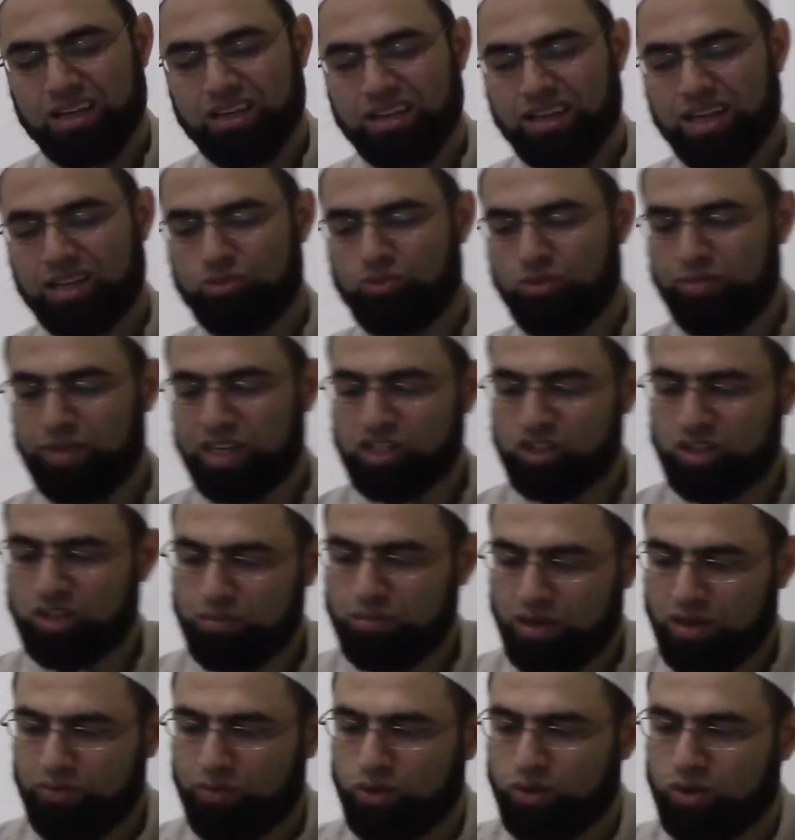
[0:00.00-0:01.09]
that we mentioned
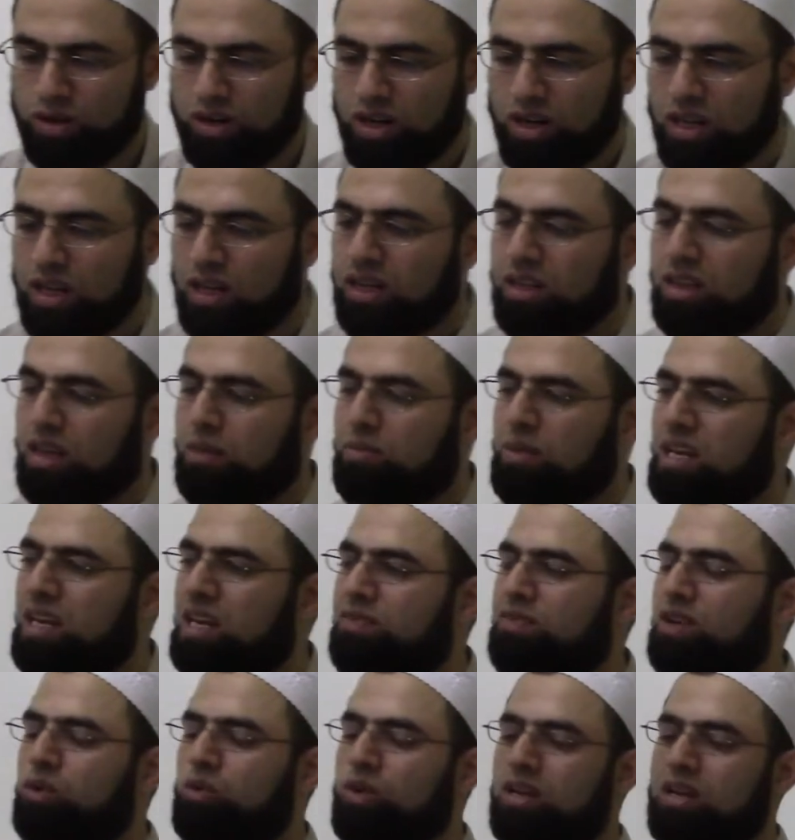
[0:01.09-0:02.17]
before, the
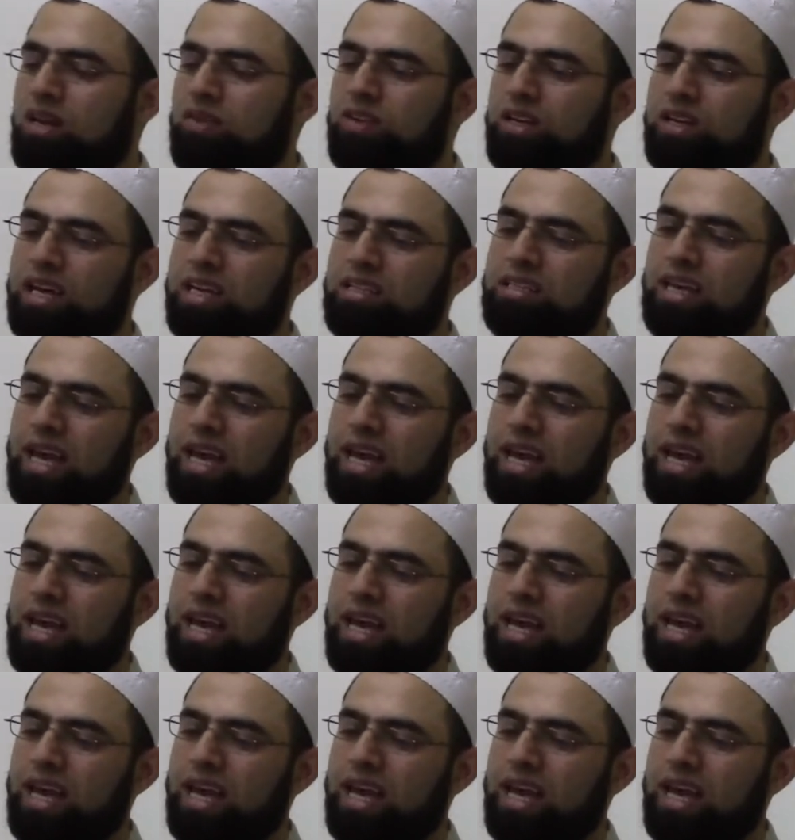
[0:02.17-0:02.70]
believer will never get